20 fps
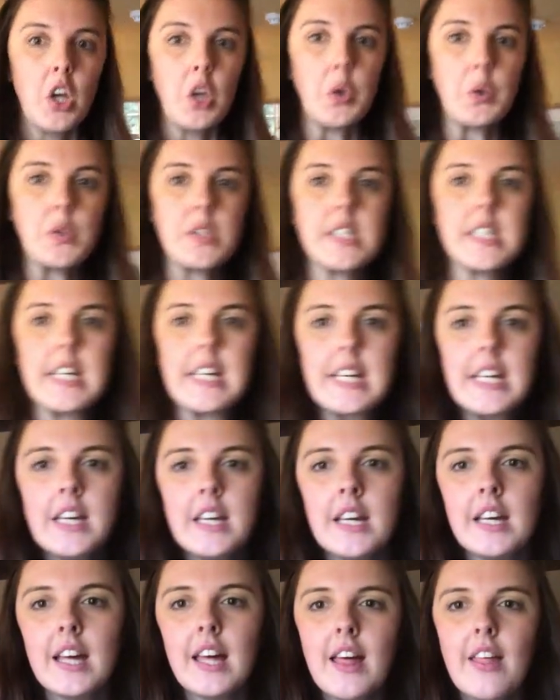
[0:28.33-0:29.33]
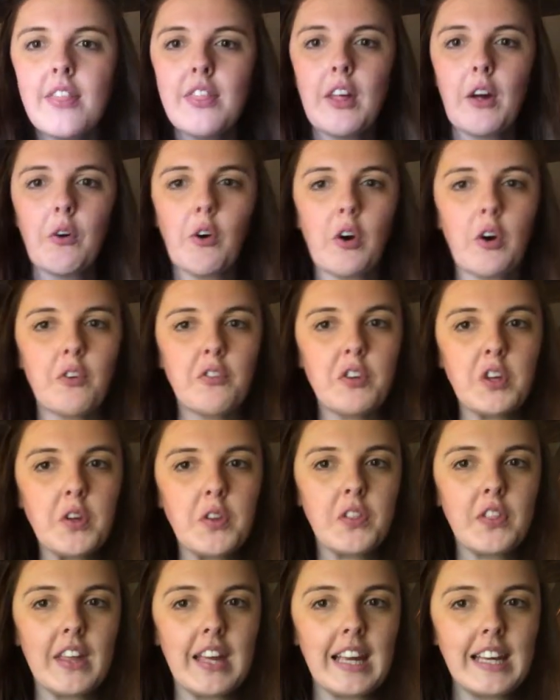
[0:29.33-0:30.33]
you'll see there are a few
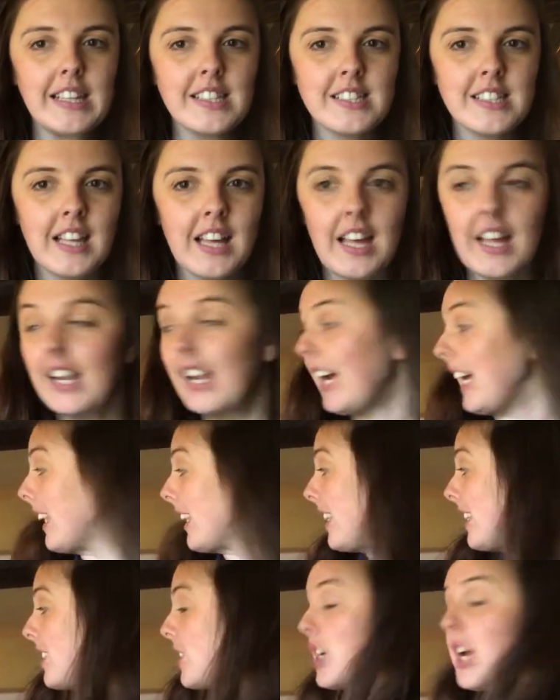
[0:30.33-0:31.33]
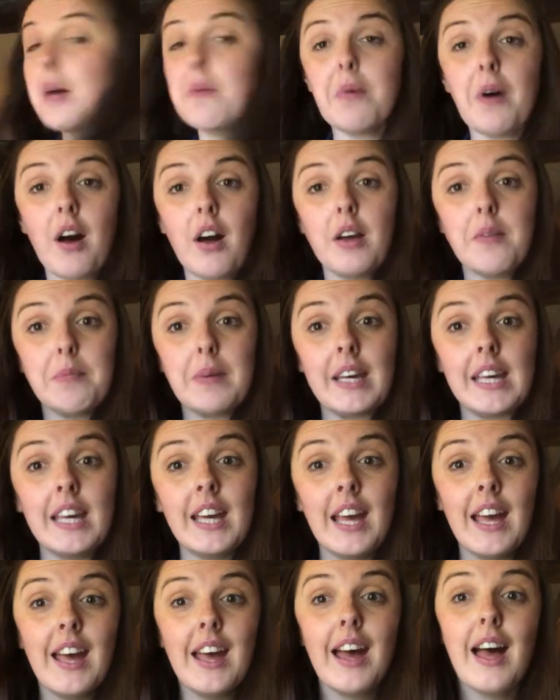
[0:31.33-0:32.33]
things, like this chair behind me,
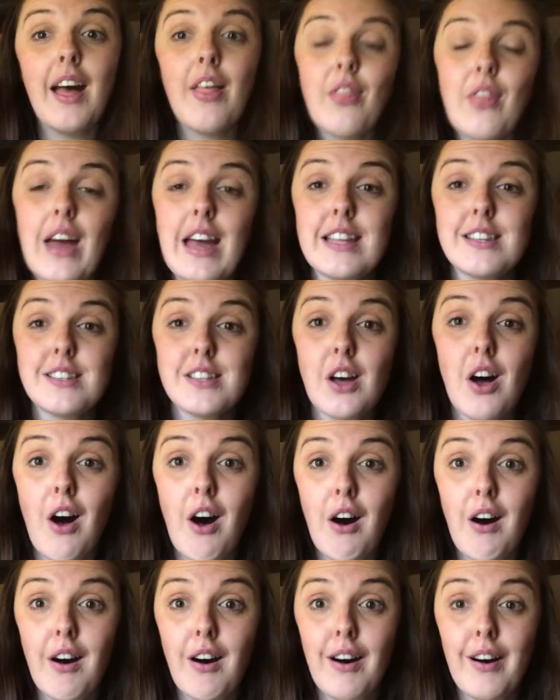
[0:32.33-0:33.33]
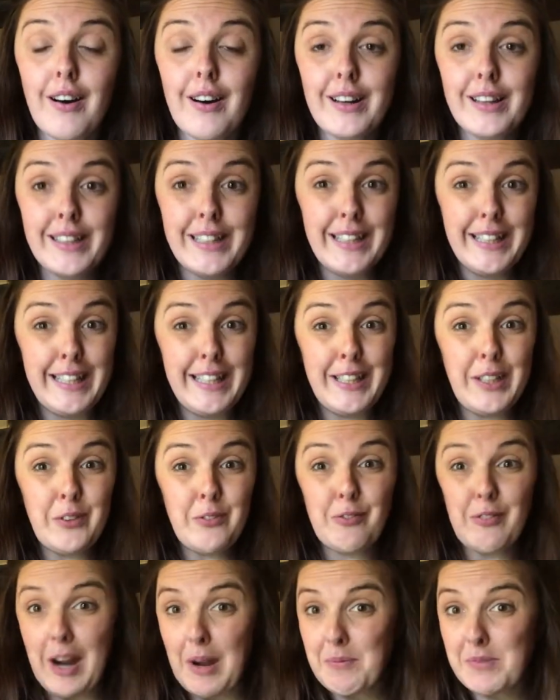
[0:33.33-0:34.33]
that are
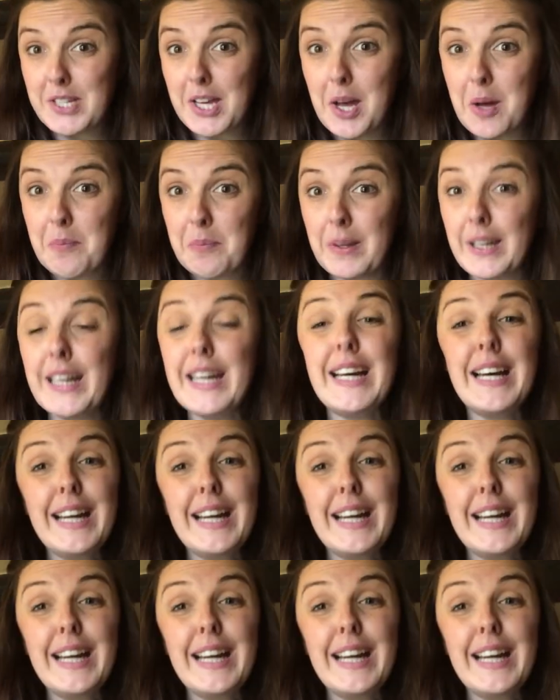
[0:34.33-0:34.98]
wrapped up.